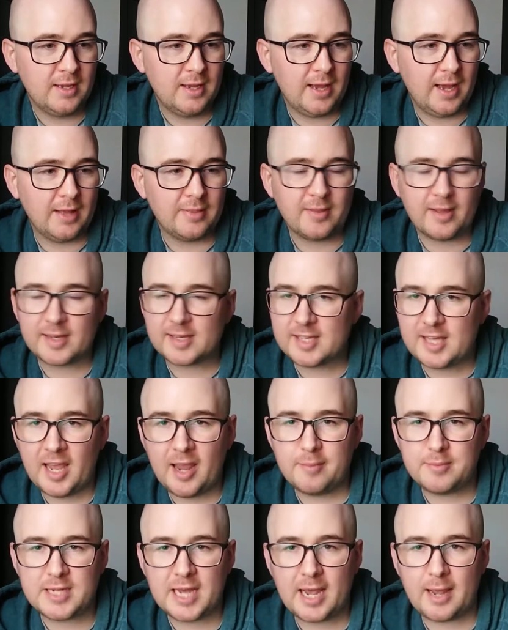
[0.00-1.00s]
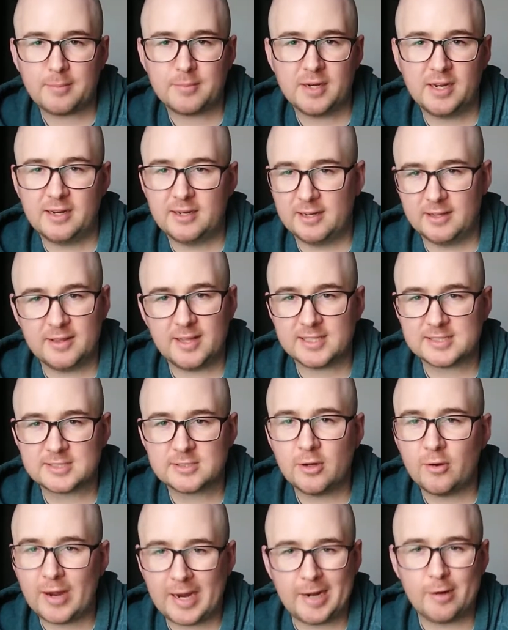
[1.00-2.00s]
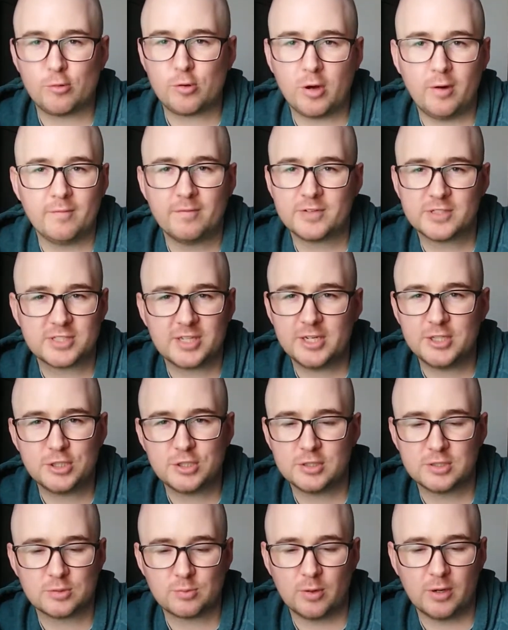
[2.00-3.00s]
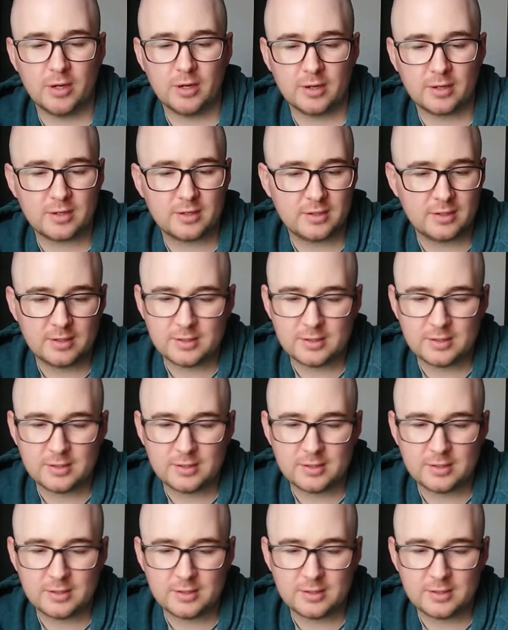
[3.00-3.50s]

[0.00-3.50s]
and that kept happening, and that's not how conversations work.